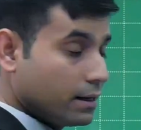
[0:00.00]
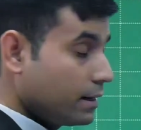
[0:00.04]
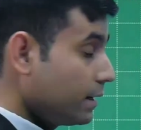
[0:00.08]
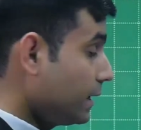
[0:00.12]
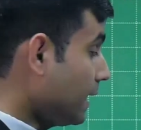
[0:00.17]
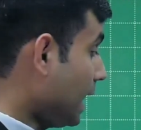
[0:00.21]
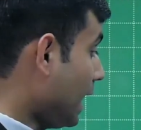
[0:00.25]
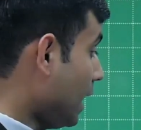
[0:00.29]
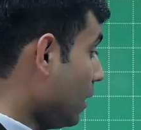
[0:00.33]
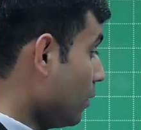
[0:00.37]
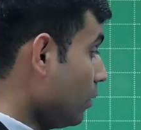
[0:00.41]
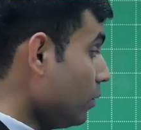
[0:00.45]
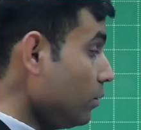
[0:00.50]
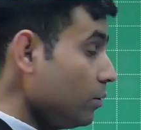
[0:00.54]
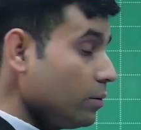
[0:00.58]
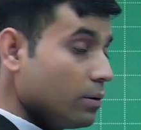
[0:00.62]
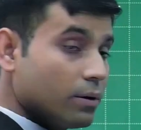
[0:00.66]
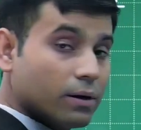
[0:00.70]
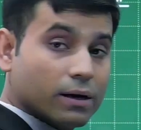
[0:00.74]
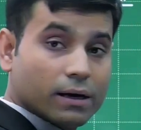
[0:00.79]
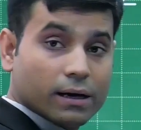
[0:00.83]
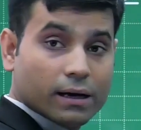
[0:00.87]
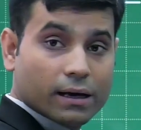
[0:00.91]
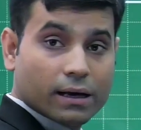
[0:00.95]
Now,
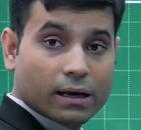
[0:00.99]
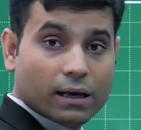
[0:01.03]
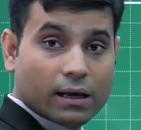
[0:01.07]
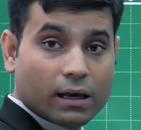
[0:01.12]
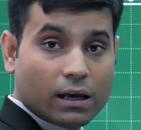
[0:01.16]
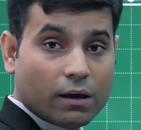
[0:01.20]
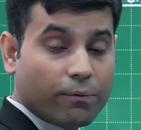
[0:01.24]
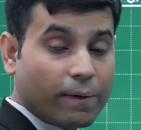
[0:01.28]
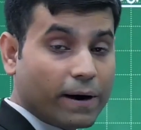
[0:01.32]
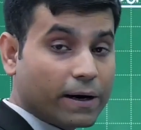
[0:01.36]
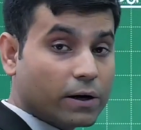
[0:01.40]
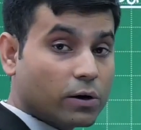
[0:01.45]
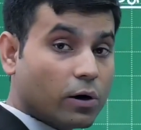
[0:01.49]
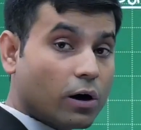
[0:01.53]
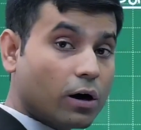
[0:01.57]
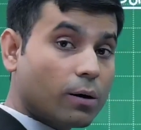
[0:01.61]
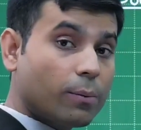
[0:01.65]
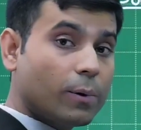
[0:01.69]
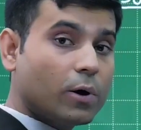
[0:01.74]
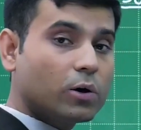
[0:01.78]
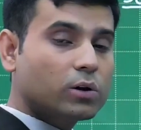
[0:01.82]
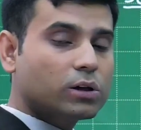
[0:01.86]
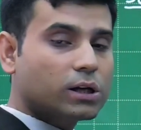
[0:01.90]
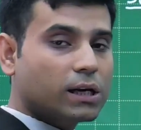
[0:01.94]
if I talk
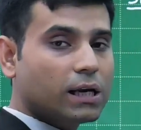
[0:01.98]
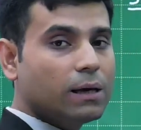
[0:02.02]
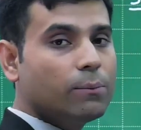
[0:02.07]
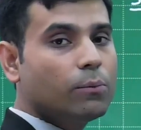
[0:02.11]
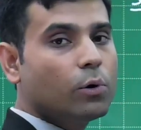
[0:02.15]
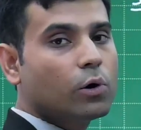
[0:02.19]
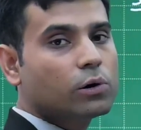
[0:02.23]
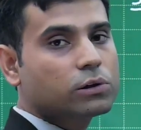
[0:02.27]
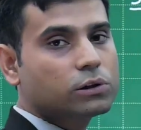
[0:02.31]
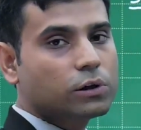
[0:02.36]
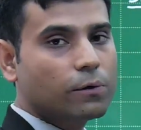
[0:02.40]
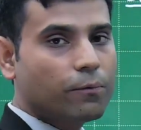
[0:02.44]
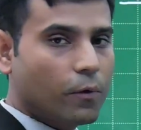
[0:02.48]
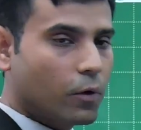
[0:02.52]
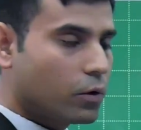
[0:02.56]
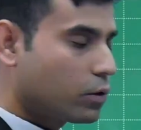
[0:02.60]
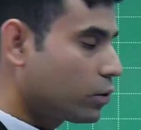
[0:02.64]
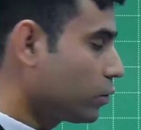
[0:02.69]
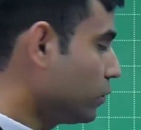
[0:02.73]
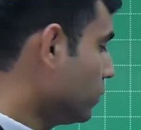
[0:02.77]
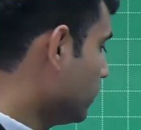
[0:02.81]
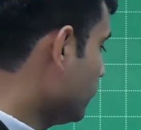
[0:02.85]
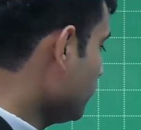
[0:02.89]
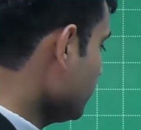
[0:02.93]
about 3 moles of
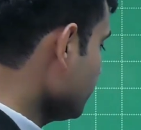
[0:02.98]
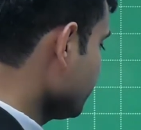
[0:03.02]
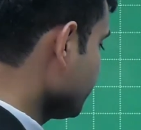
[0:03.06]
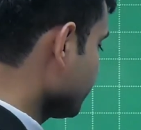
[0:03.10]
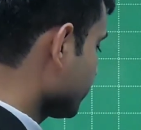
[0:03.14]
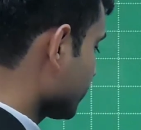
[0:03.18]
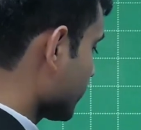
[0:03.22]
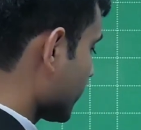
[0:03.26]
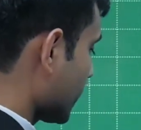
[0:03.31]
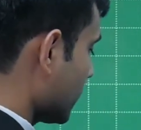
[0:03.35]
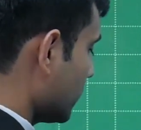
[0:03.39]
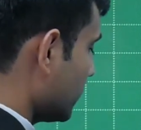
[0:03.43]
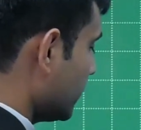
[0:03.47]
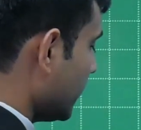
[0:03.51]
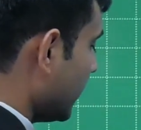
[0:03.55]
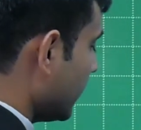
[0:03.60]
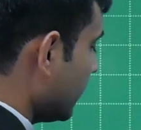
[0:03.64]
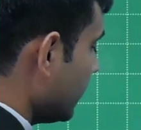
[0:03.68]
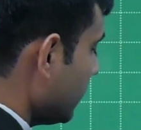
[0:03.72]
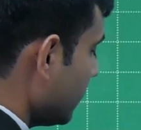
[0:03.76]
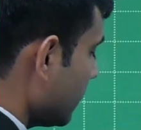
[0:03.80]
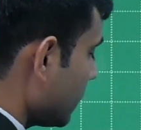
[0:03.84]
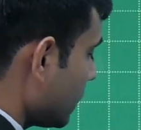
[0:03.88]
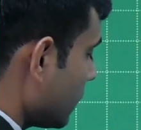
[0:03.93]
O2,
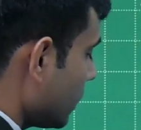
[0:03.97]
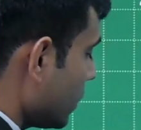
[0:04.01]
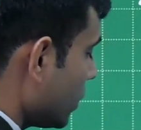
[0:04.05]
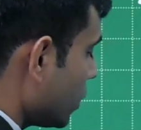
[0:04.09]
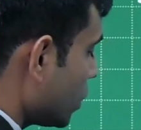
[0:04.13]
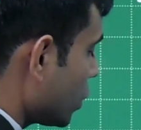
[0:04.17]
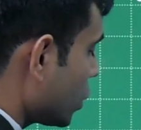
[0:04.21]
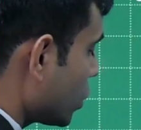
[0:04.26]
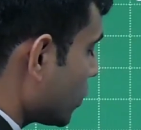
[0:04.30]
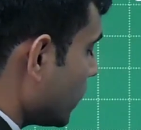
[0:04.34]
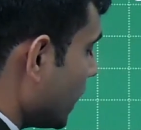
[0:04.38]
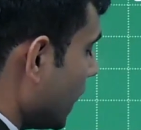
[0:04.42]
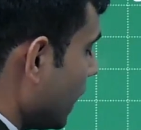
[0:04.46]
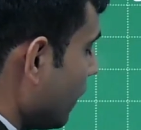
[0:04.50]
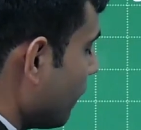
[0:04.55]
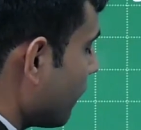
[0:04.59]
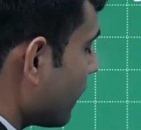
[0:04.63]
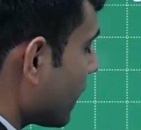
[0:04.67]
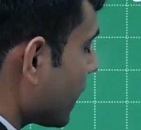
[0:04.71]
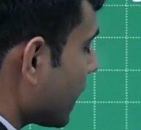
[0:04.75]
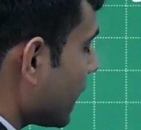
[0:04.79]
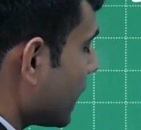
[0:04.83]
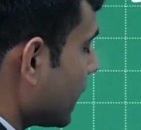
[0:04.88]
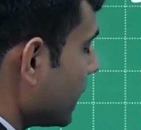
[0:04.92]
then 12
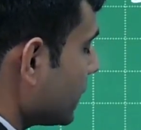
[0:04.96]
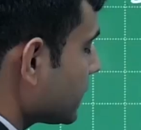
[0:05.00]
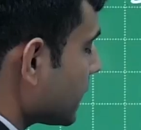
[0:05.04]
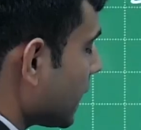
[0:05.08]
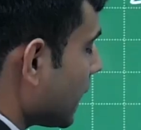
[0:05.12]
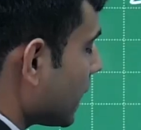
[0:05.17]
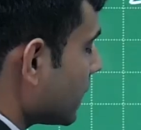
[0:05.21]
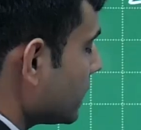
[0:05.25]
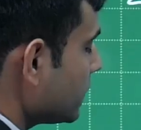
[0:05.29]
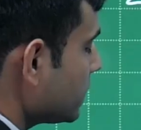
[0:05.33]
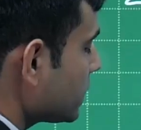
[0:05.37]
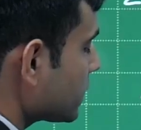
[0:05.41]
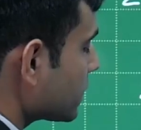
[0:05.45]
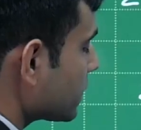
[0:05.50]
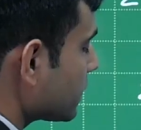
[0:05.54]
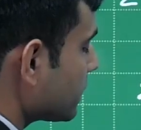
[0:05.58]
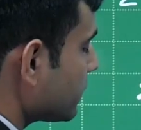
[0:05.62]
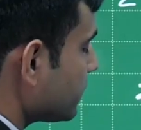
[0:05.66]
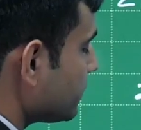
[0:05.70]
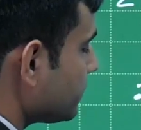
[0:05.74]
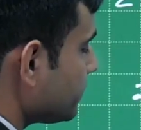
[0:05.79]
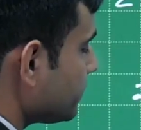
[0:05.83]
Faraday charge